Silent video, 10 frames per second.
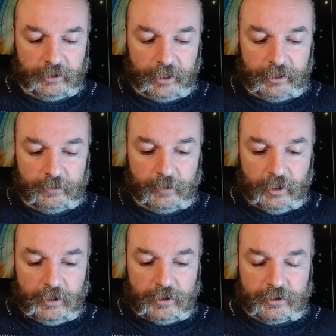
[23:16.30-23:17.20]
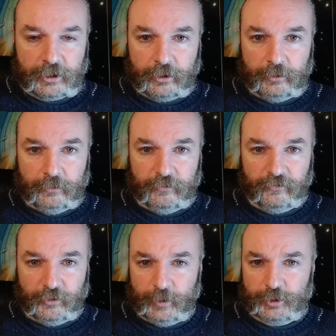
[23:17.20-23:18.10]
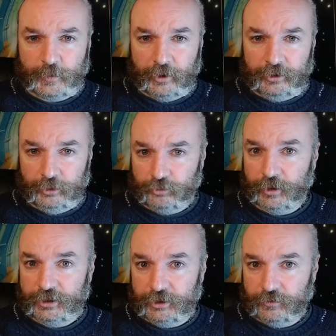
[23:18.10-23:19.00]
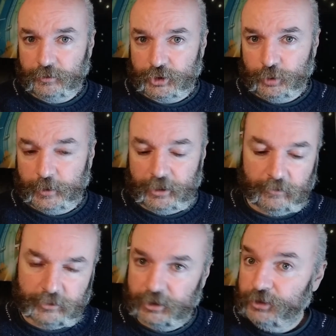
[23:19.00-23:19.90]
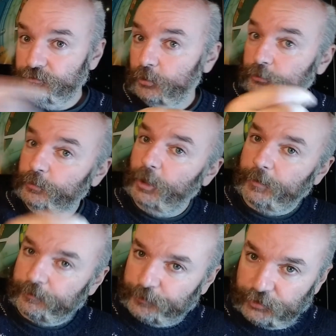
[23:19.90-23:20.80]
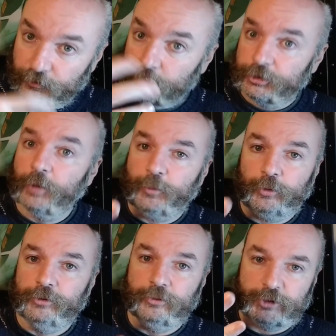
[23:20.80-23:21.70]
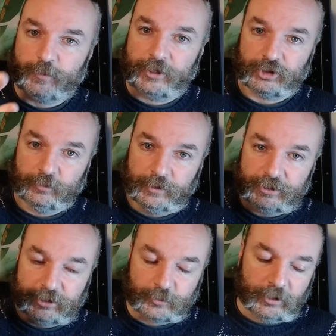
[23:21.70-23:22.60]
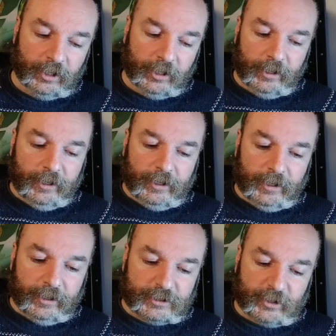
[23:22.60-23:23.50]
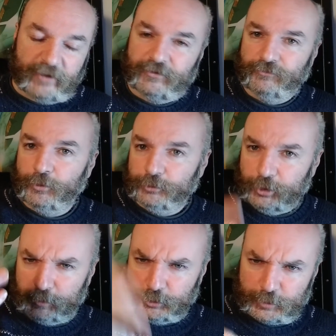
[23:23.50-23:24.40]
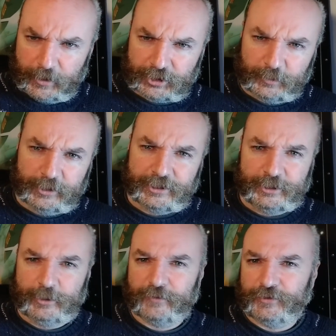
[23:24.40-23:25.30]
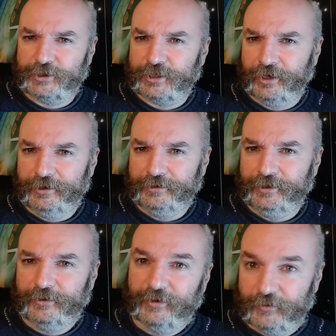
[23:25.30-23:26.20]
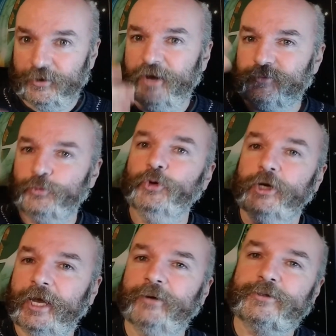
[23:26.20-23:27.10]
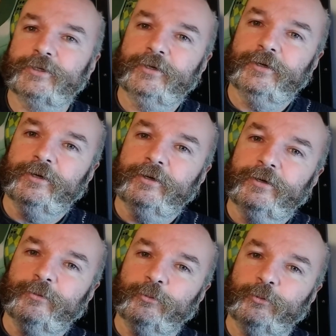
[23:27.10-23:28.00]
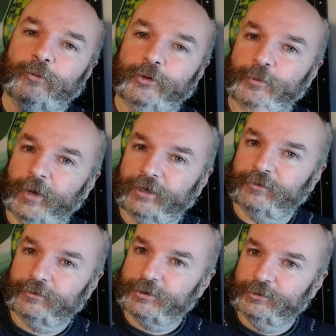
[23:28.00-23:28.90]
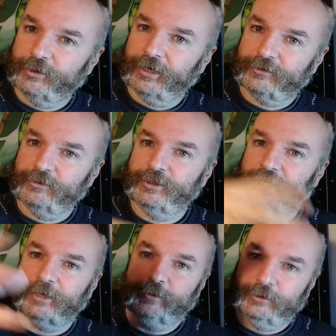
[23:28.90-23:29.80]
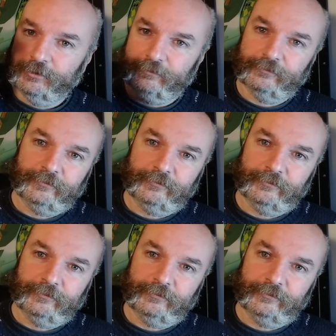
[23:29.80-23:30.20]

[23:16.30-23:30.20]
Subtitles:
game. So, for the most part, you created your own superheroes and you rolled them up. You rolled up what your special abilities were. So, having rolled up your special abilities, you didn't have to decide, you have to work out what the background to your character is, how he got,